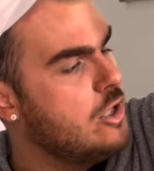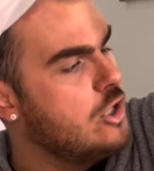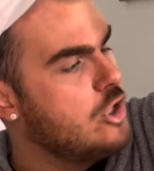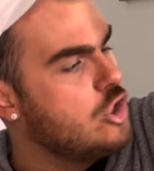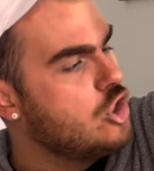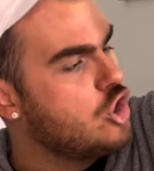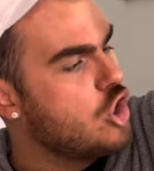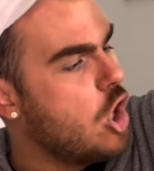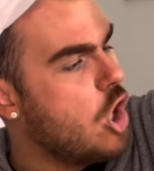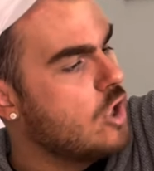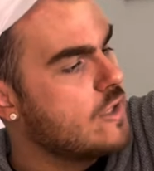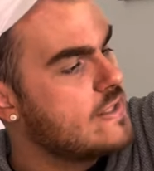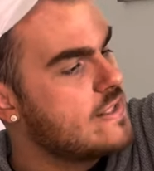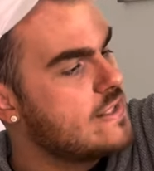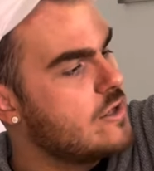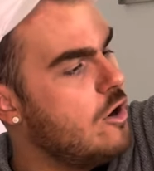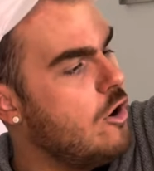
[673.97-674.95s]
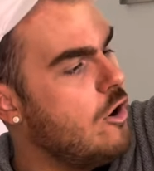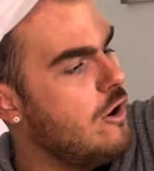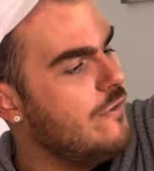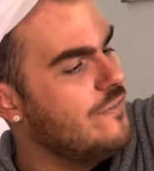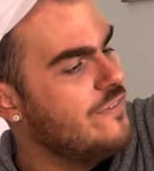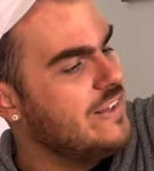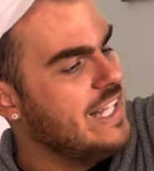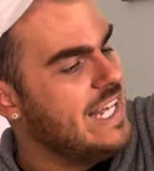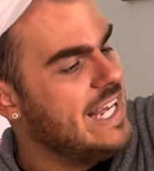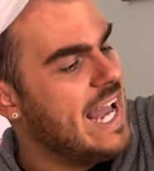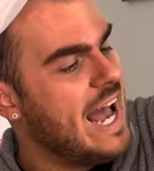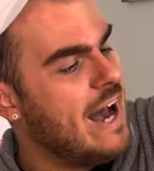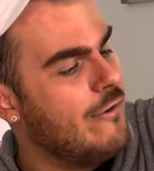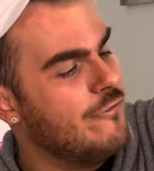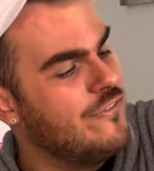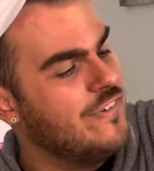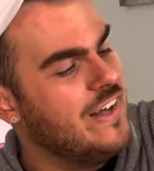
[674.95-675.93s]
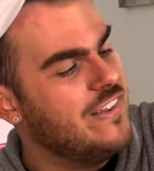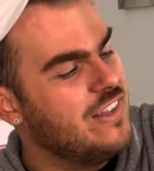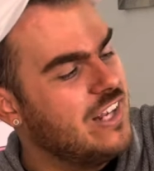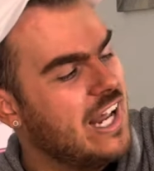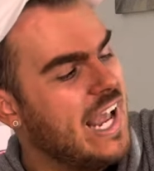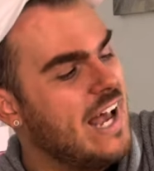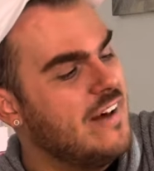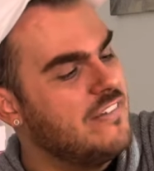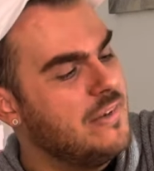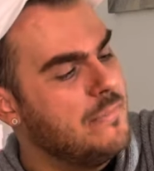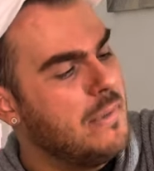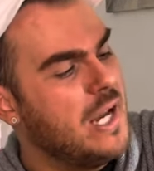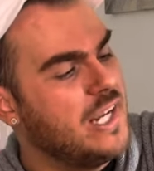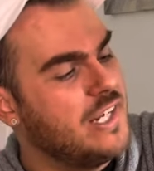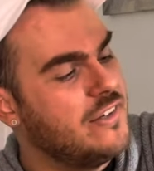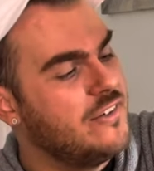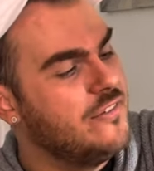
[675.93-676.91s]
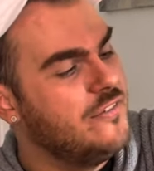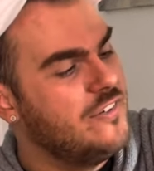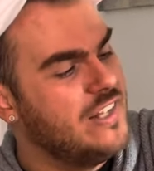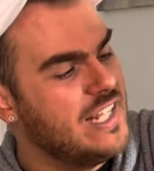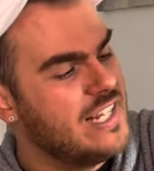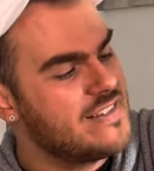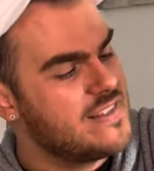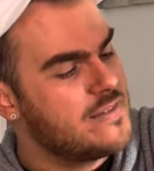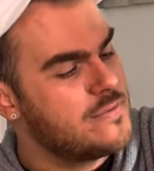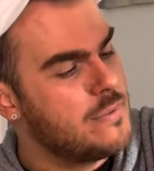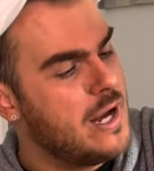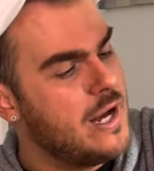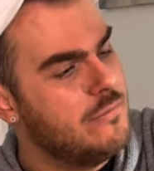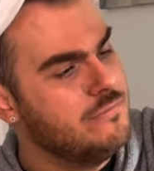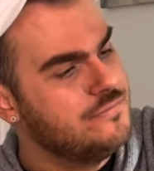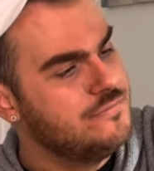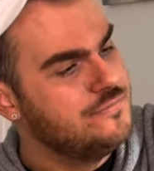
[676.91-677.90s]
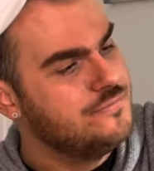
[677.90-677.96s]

shots of the outfit that I have in mind for this as well.